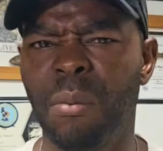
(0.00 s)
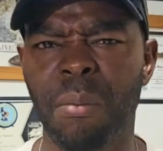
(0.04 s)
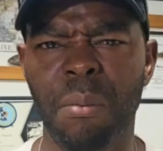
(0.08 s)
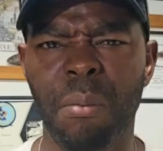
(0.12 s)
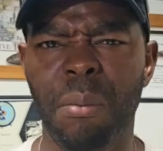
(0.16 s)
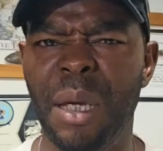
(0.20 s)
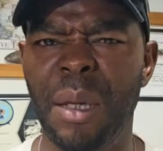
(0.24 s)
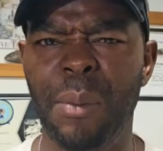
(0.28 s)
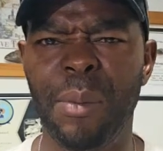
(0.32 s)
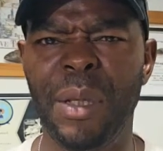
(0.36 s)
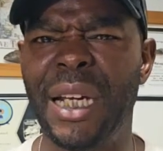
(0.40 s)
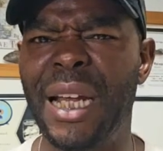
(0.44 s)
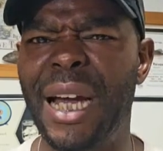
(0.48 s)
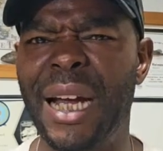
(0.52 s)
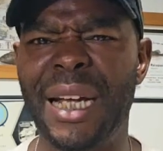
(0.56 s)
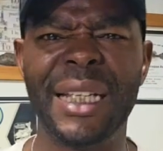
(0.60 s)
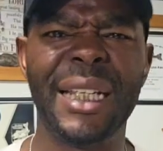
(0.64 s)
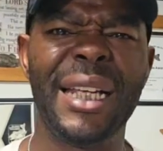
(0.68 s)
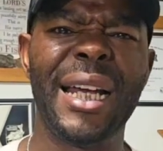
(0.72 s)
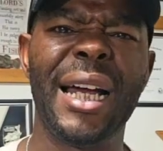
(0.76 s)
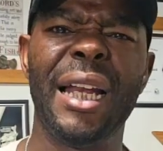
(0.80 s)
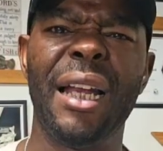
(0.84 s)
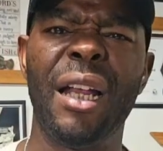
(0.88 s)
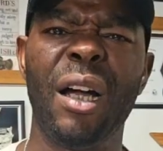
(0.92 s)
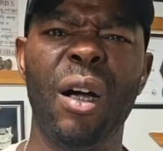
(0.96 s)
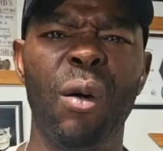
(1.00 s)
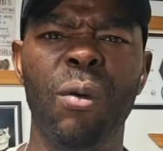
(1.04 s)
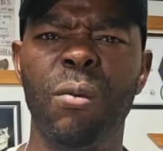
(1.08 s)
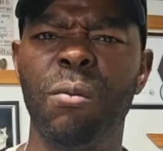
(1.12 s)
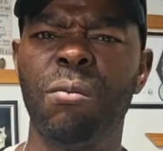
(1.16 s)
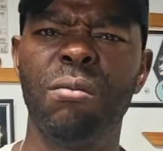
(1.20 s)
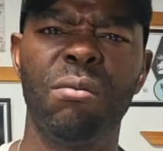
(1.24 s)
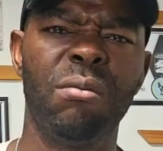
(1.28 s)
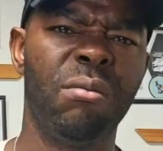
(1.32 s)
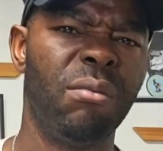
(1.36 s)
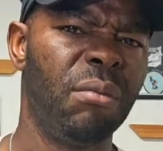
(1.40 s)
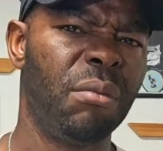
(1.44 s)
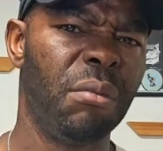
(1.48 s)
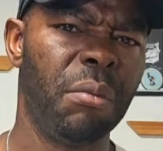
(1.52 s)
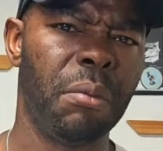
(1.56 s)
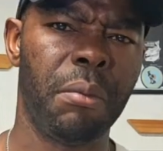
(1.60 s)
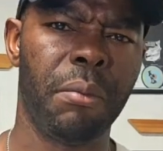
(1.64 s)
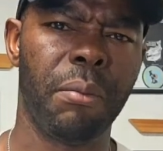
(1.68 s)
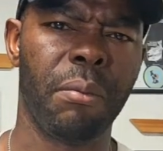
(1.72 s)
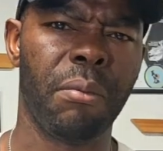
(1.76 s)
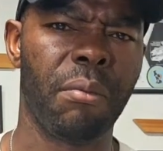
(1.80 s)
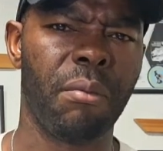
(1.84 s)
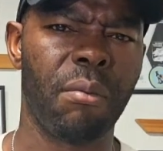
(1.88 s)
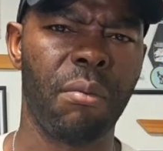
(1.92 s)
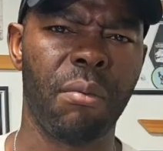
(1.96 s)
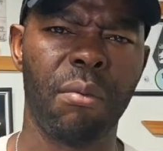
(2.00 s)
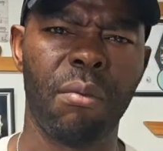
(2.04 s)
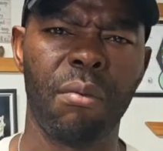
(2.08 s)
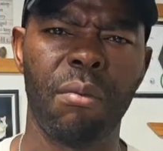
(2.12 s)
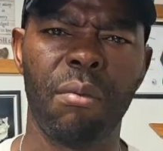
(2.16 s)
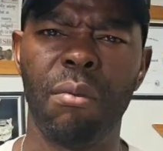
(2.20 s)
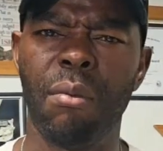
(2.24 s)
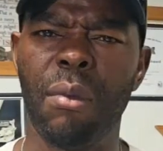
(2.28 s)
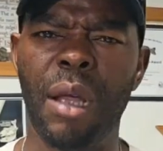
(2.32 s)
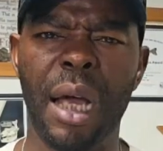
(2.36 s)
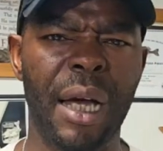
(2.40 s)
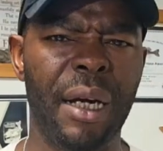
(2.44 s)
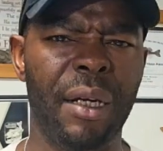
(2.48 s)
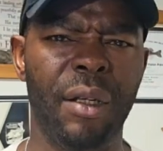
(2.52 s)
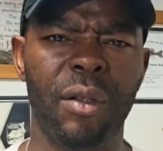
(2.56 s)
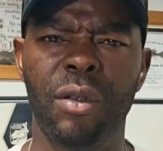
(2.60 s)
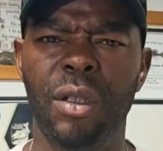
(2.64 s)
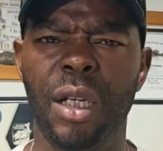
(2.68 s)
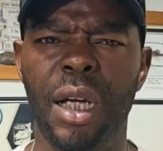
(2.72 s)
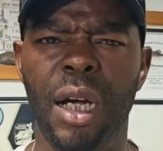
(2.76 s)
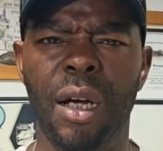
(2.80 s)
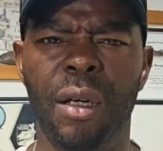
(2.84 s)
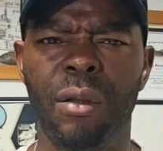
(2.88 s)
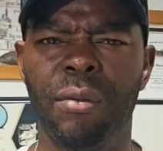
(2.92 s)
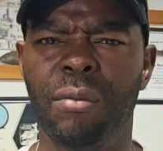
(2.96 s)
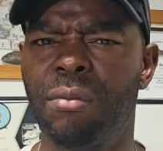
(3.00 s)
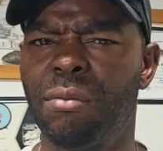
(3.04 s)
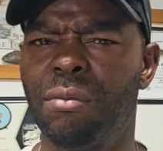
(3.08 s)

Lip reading: Maybe not yellow. I don't know.